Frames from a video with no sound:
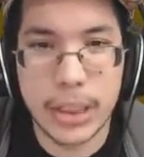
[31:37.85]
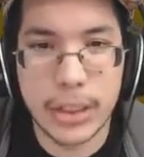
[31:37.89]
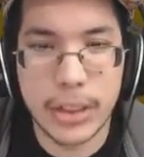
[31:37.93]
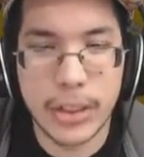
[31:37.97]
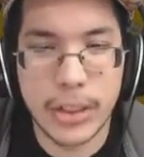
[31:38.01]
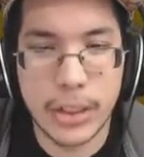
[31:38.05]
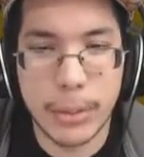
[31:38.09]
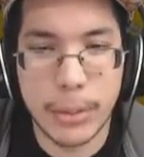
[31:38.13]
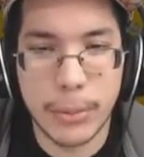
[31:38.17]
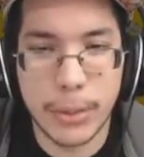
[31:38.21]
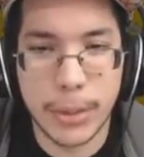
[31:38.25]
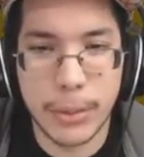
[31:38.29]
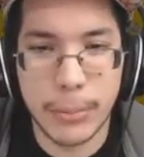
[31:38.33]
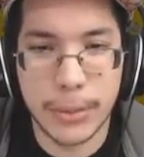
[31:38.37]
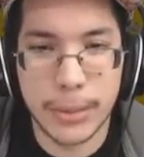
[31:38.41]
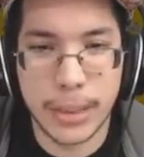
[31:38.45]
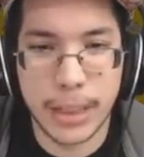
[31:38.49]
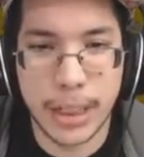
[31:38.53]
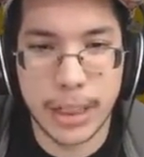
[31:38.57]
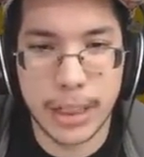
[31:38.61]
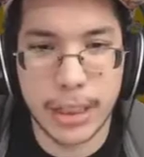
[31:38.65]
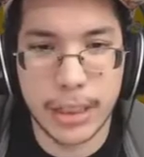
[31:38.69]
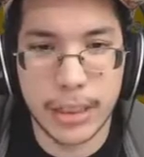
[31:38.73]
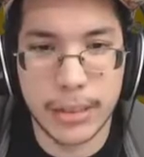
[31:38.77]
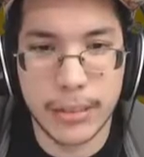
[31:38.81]
to level on
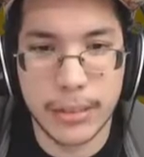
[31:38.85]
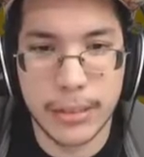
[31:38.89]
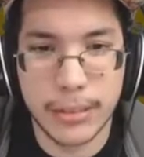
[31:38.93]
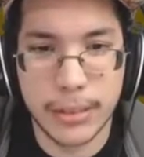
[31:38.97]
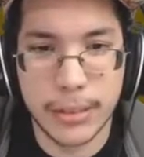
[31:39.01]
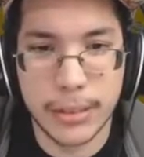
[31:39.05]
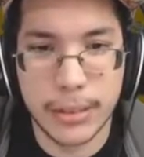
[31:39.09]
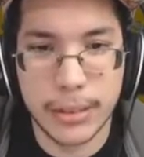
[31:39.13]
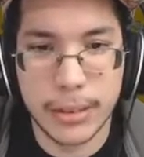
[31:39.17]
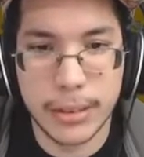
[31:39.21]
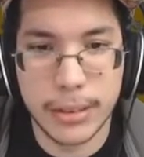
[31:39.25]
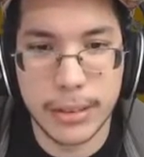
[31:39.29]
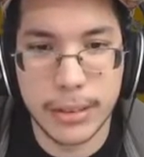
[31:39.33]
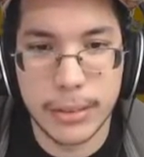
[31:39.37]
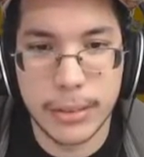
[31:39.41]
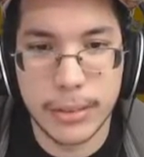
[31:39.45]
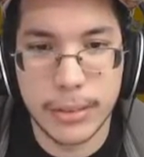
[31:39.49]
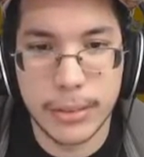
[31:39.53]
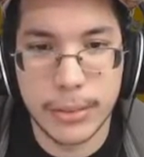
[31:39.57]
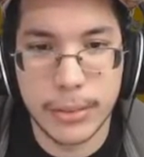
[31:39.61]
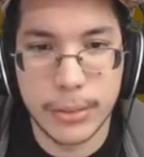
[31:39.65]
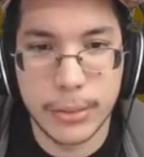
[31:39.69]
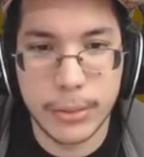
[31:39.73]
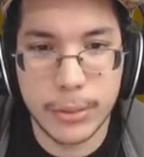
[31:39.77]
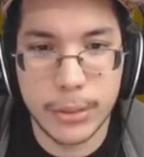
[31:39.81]
Madonna,
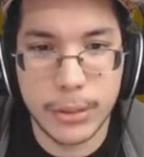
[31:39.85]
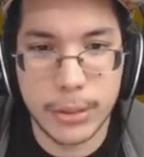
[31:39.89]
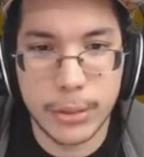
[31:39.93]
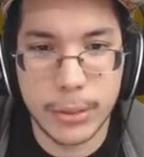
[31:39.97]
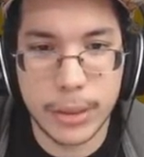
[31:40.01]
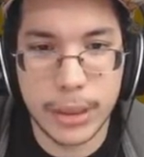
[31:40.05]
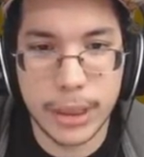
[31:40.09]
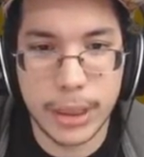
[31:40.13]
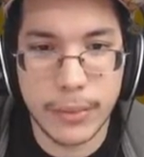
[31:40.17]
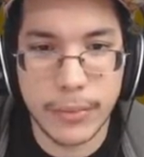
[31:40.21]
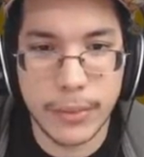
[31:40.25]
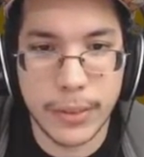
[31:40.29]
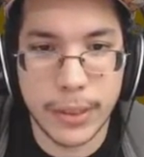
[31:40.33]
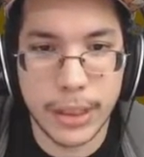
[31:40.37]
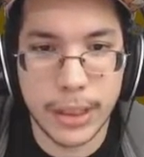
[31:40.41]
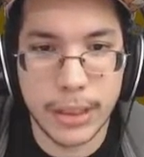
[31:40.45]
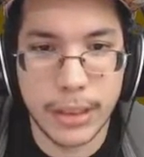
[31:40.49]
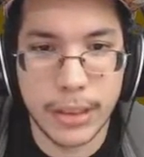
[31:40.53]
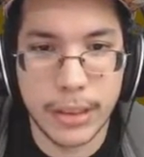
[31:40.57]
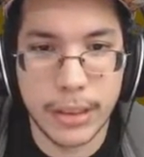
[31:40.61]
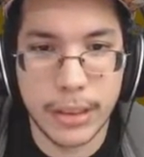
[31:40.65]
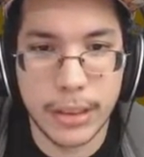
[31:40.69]
which I figured.